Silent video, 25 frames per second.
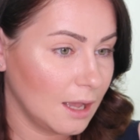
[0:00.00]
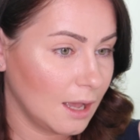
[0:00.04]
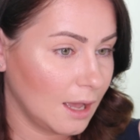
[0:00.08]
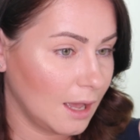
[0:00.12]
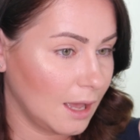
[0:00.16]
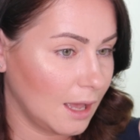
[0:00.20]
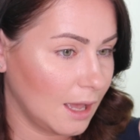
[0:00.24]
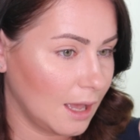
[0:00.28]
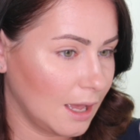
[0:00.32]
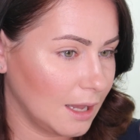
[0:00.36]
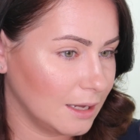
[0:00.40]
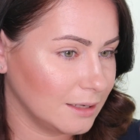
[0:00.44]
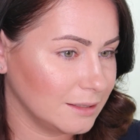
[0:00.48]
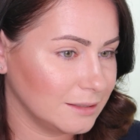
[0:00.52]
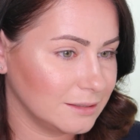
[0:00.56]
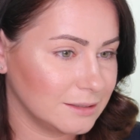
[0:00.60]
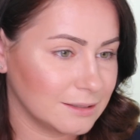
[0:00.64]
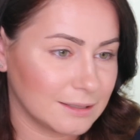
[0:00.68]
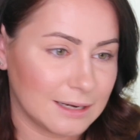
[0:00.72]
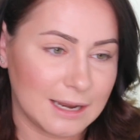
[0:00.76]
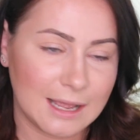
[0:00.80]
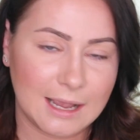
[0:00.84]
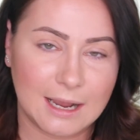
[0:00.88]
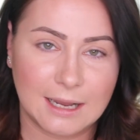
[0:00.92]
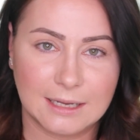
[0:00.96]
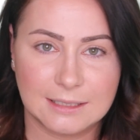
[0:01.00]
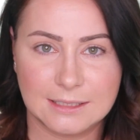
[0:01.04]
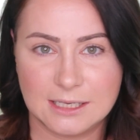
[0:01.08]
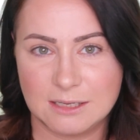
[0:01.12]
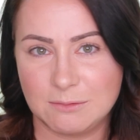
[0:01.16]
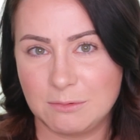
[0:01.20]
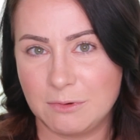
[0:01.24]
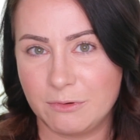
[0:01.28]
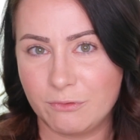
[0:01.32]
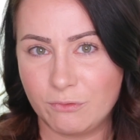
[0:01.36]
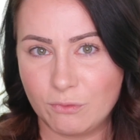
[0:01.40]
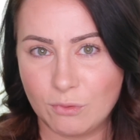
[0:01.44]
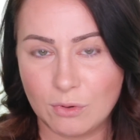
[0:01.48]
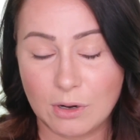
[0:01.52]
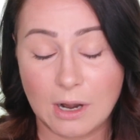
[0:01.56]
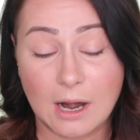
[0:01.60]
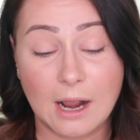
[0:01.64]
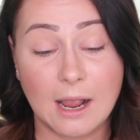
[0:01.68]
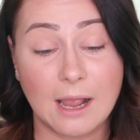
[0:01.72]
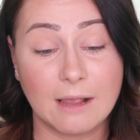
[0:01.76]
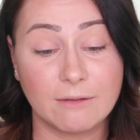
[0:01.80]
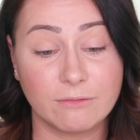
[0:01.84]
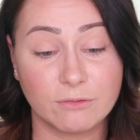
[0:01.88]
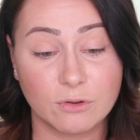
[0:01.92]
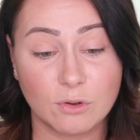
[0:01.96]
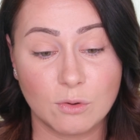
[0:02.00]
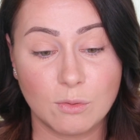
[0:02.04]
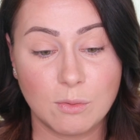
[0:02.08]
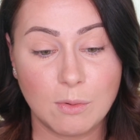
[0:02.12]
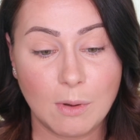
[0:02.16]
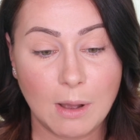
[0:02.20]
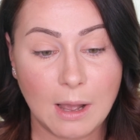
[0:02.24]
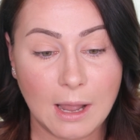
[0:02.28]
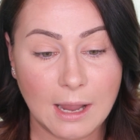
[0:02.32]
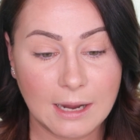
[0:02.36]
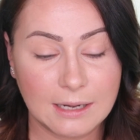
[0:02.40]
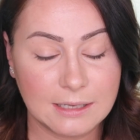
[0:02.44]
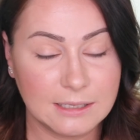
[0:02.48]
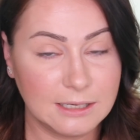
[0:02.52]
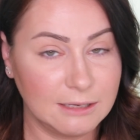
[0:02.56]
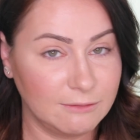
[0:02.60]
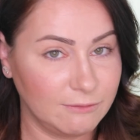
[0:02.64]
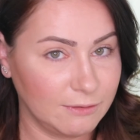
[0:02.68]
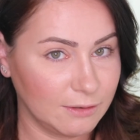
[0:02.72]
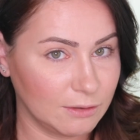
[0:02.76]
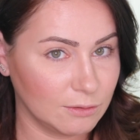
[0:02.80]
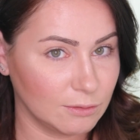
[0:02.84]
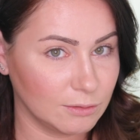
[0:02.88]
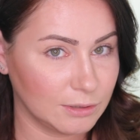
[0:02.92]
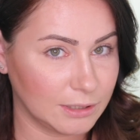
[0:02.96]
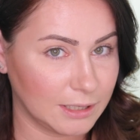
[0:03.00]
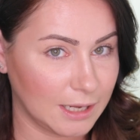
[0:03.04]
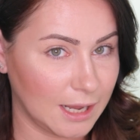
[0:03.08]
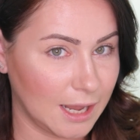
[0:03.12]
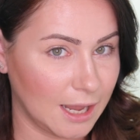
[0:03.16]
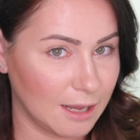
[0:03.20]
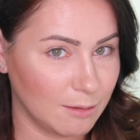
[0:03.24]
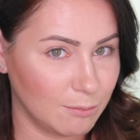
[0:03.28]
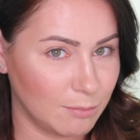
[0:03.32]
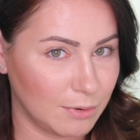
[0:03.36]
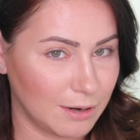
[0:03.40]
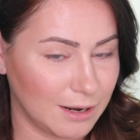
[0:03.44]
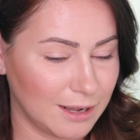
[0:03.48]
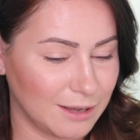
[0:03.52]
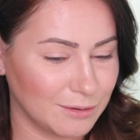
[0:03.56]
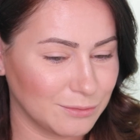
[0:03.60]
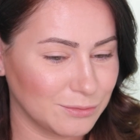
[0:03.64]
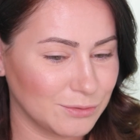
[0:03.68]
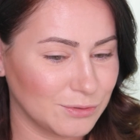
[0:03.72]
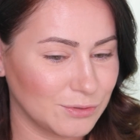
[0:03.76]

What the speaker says: And like I said before, I have quite difficult eyebrows.